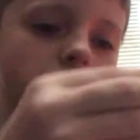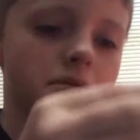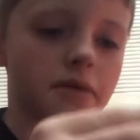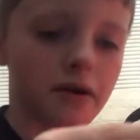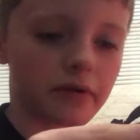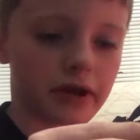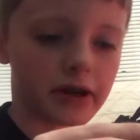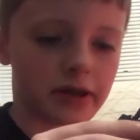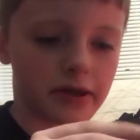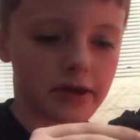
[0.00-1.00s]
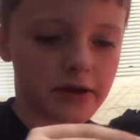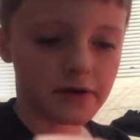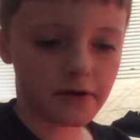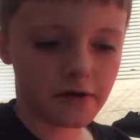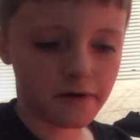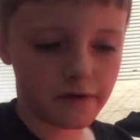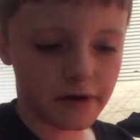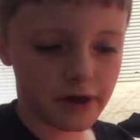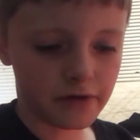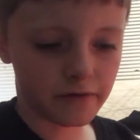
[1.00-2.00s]
Now getting
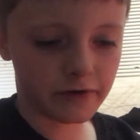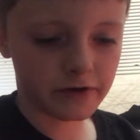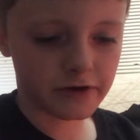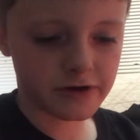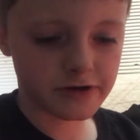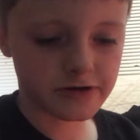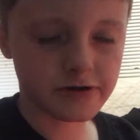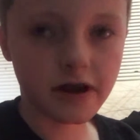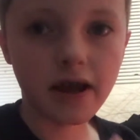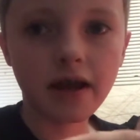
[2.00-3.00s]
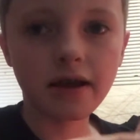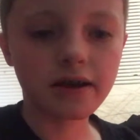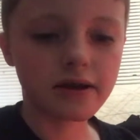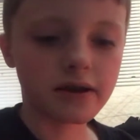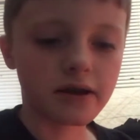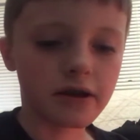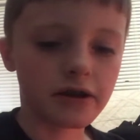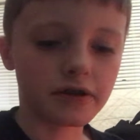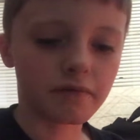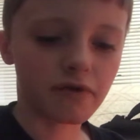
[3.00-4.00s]
these ones on is
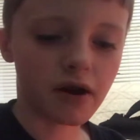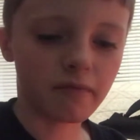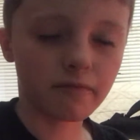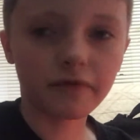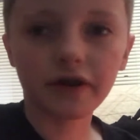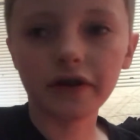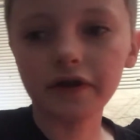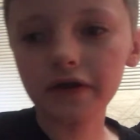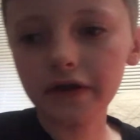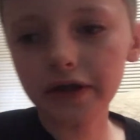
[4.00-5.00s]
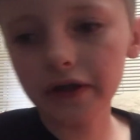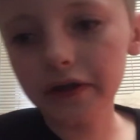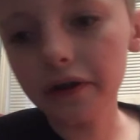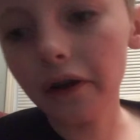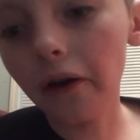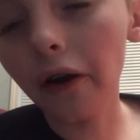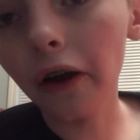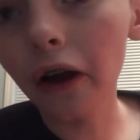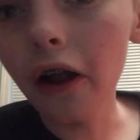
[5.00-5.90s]
a problem since they aren't